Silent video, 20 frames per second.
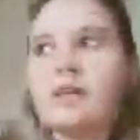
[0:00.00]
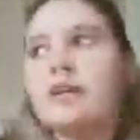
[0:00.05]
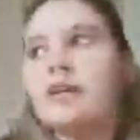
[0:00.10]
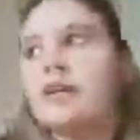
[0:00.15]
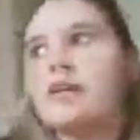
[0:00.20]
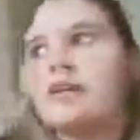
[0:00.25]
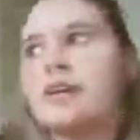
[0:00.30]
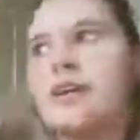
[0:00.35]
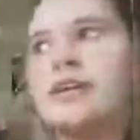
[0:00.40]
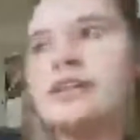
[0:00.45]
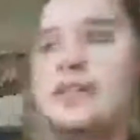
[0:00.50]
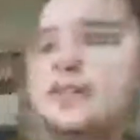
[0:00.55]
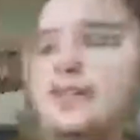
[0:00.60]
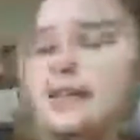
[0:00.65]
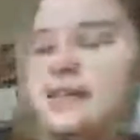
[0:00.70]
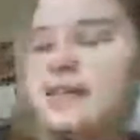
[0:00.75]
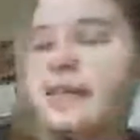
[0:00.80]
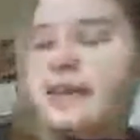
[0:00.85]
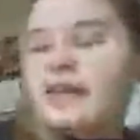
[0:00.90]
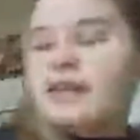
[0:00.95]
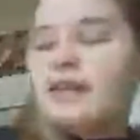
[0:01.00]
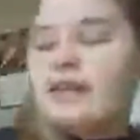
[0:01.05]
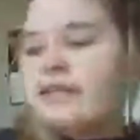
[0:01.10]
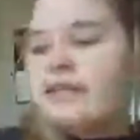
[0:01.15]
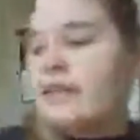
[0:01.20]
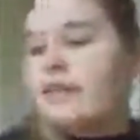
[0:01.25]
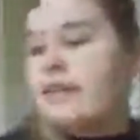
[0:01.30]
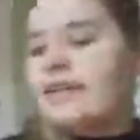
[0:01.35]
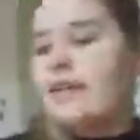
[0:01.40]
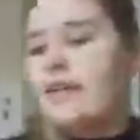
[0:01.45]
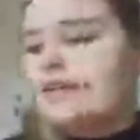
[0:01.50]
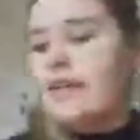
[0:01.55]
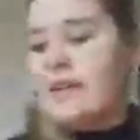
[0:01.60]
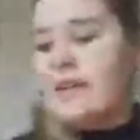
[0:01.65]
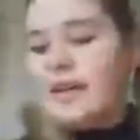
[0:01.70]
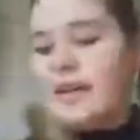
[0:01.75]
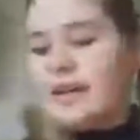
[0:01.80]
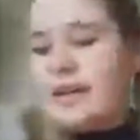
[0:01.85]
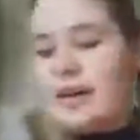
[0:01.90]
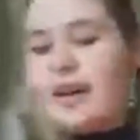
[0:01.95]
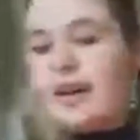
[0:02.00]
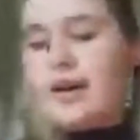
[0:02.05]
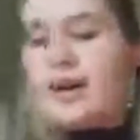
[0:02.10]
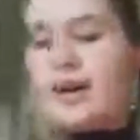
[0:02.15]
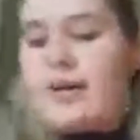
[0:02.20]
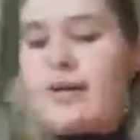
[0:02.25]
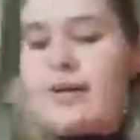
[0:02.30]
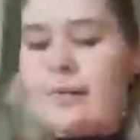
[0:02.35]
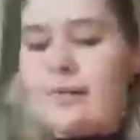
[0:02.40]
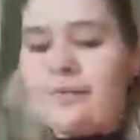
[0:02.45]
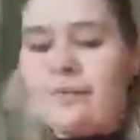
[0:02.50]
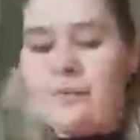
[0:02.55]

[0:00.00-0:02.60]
crazy, and I love it. Um,